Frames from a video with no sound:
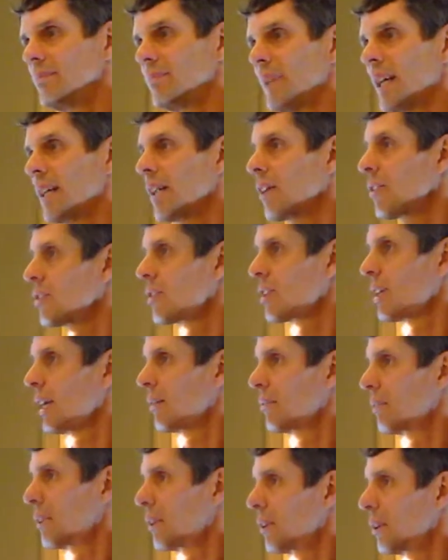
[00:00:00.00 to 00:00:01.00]
That doesn't
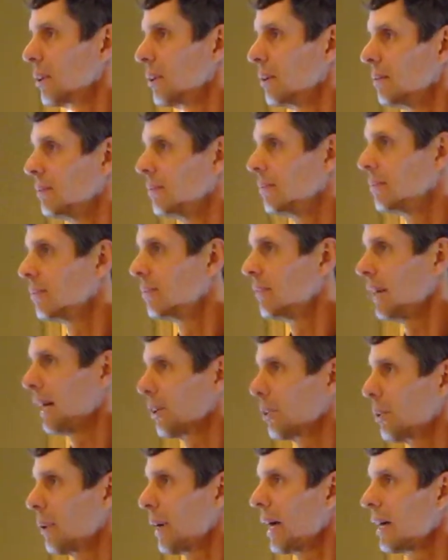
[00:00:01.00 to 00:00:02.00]
sound very
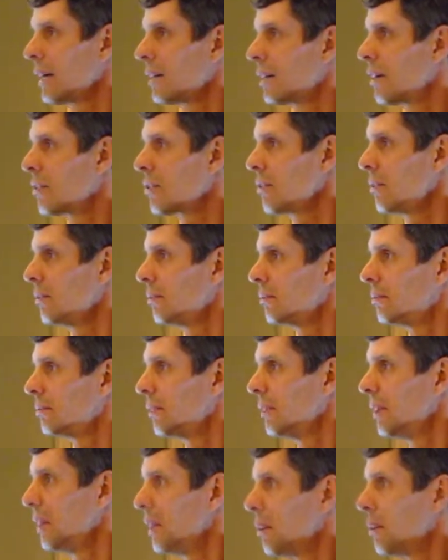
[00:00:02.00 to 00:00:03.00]
value added, does it?
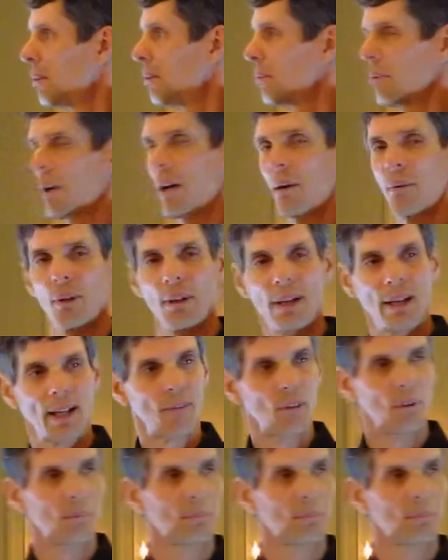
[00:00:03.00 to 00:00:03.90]
Why would I have